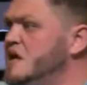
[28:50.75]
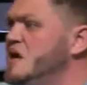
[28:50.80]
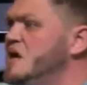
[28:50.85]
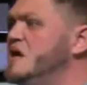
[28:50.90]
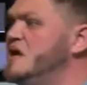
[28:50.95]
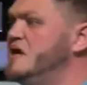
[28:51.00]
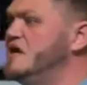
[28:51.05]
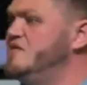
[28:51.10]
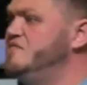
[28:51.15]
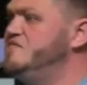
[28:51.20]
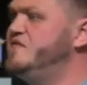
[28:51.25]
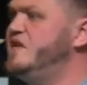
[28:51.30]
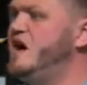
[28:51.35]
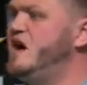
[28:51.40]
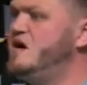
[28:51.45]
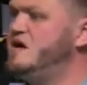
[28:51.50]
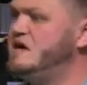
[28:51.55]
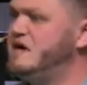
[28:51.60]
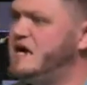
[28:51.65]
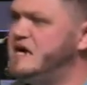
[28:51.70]
If our
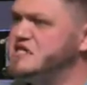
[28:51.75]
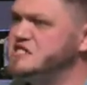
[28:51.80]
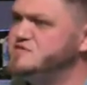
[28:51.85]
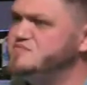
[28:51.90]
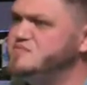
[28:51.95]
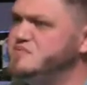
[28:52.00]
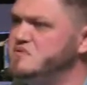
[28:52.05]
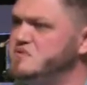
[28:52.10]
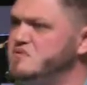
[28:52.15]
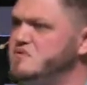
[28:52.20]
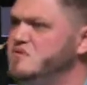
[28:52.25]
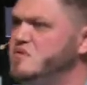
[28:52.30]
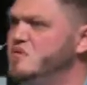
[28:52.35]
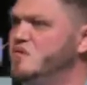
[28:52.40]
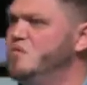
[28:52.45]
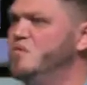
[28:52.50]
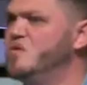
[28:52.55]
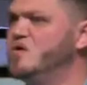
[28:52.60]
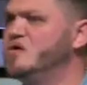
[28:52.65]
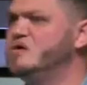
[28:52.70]
gospel
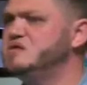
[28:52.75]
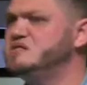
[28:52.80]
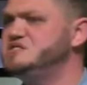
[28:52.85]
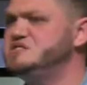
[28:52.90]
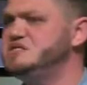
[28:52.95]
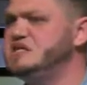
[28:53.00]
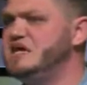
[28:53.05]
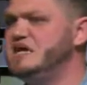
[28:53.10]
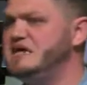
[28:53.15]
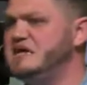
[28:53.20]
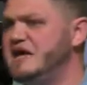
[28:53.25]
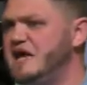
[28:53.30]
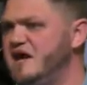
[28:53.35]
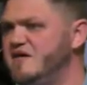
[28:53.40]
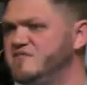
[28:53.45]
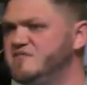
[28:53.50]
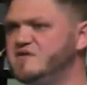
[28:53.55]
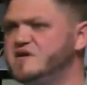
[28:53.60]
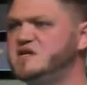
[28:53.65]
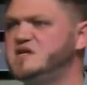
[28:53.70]
works in
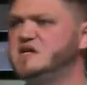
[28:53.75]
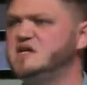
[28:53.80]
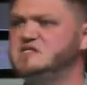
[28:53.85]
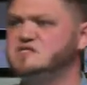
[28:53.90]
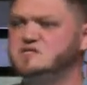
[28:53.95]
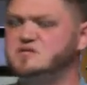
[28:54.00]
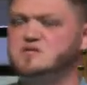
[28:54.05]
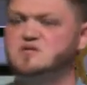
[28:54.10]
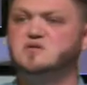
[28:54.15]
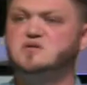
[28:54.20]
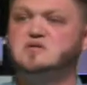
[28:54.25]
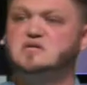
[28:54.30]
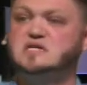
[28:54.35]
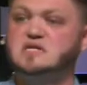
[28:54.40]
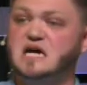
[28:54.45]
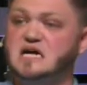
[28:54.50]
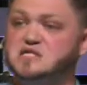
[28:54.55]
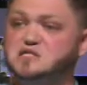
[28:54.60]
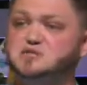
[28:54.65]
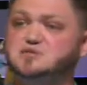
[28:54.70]
every
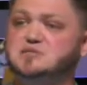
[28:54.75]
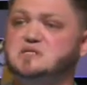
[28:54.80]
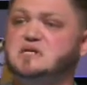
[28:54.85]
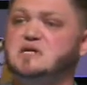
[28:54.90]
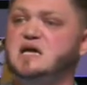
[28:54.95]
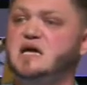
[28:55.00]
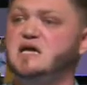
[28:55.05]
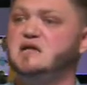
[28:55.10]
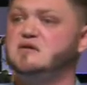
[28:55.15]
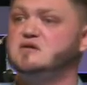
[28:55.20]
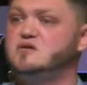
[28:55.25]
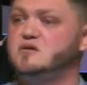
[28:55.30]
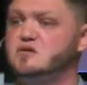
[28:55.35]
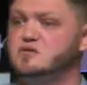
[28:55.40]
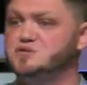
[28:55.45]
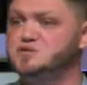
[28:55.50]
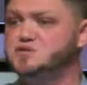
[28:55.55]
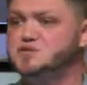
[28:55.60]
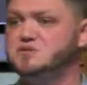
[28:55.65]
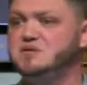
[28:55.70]
country and
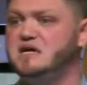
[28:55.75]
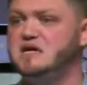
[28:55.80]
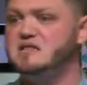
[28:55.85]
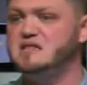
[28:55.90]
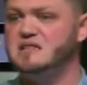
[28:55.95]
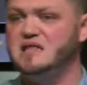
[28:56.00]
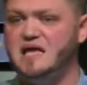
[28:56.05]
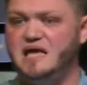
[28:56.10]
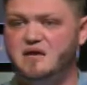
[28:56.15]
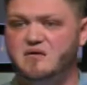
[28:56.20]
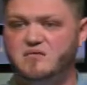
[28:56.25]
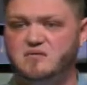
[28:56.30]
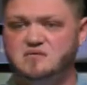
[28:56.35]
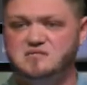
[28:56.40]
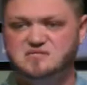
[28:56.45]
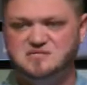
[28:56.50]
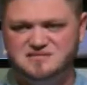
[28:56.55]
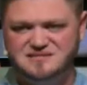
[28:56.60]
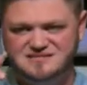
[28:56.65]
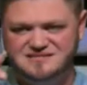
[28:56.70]
culture and
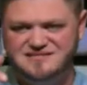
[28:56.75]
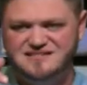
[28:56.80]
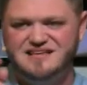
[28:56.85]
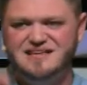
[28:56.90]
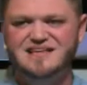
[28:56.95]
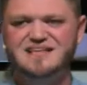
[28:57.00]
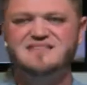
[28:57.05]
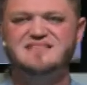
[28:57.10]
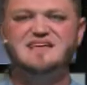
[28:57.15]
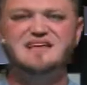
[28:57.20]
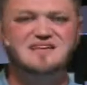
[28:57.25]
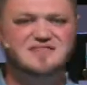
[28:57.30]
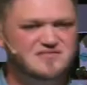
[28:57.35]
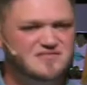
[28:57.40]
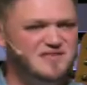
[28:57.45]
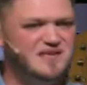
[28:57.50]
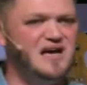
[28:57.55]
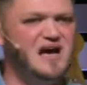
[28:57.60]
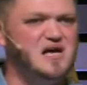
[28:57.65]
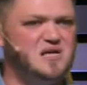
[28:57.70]
language, then it's the
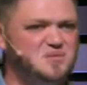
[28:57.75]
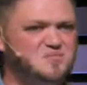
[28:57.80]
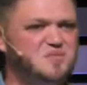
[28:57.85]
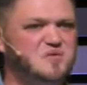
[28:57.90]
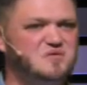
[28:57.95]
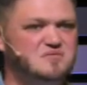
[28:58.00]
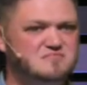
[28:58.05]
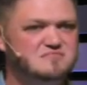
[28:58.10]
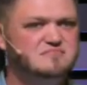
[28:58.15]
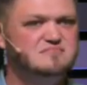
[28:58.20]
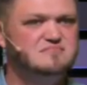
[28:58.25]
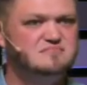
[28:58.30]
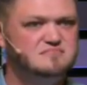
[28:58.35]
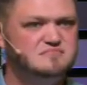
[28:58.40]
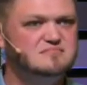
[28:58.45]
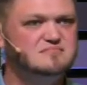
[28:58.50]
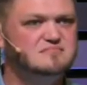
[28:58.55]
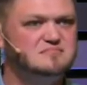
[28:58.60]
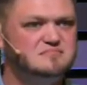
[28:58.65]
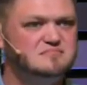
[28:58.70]
gospel.
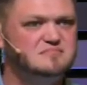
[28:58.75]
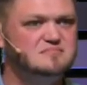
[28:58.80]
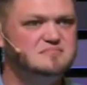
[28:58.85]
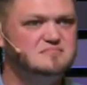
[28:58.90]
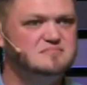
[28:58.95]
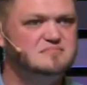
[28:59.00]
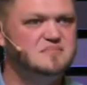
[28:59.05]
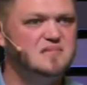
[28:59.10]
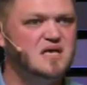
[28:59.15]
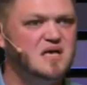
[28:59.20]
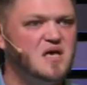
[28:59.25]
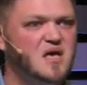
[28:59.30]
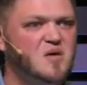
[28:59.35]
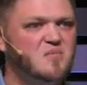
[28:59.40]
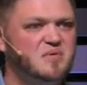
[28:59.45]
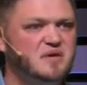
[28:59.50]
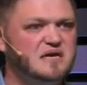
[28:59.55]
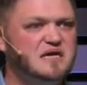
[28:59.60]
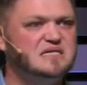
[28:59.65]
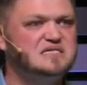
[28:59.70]

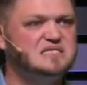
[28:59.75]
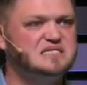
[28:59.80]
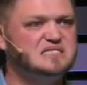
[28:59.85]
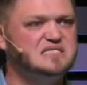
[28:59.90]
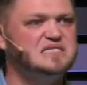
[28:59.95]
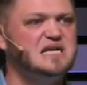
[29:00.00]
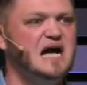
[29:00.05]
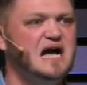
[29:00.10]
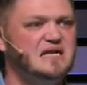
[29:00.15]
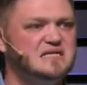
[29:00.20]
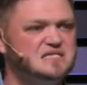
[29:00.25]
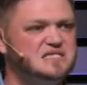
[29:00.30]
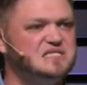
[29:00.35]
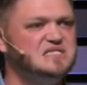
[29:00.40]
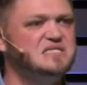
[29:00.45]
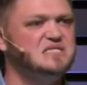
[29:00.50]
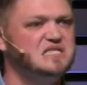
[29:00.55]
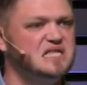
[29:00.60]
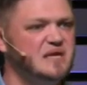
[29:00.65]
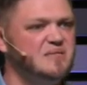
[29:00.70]
Because it's not just
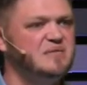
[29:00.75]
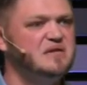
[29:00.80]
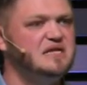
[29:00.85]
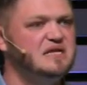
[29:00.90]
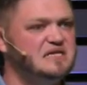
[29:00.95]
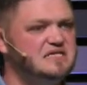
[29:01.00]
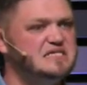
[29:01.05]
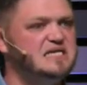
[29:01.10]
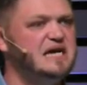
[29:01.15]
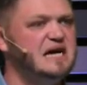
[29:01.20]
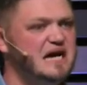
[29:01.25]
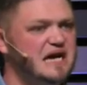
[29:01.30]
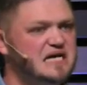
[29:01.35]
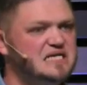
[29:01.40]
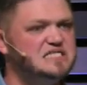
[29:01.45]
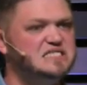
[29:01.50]
limited to us,